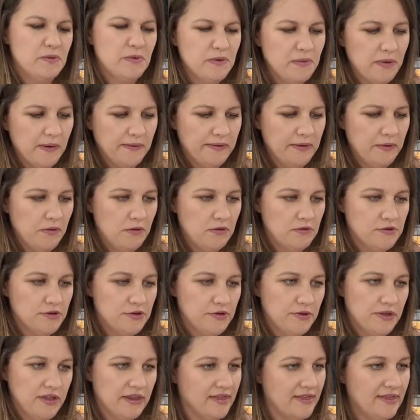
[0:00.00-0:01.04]
We probably won't
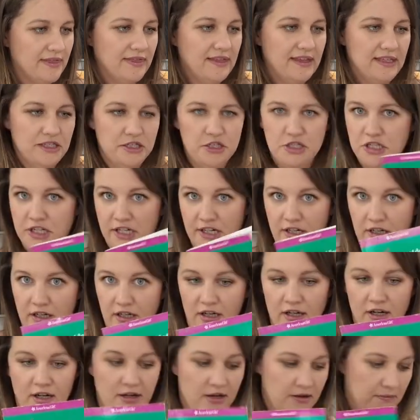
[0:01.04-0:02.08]
do it this year,
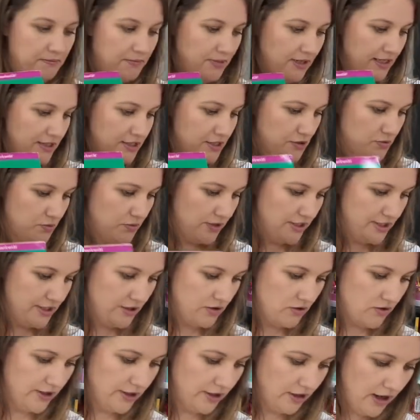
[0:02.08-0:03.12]
but I just wanted to
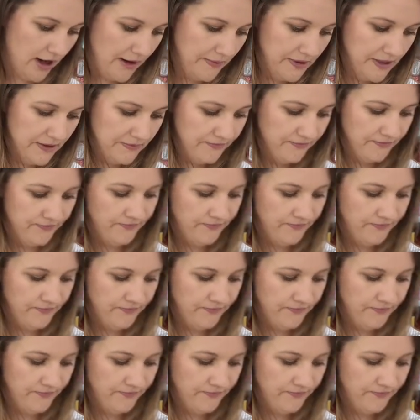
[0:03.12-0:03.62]
go on and grab it.